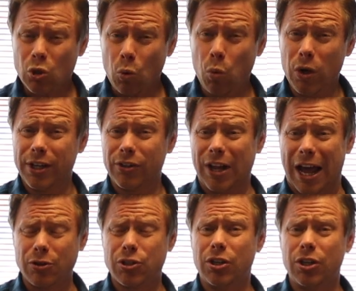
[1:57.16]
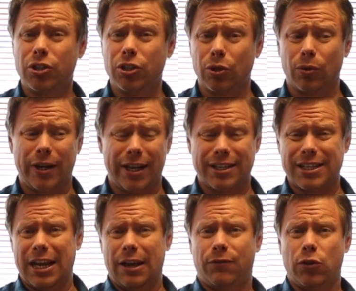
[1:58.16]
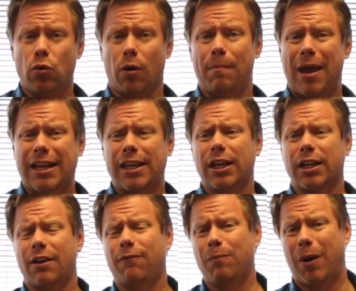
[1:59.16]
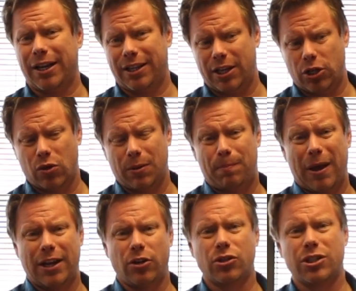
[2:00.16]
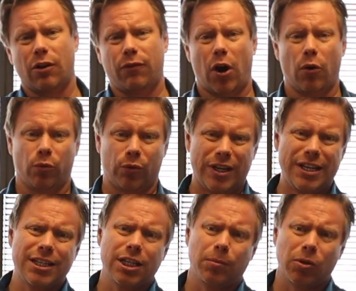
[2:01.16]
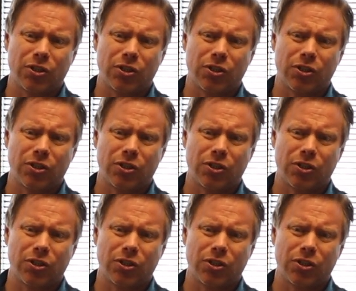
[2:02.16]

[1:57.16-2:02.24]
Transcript: what it allows you to do is if you are making enough money that you can pay yourself a reasonable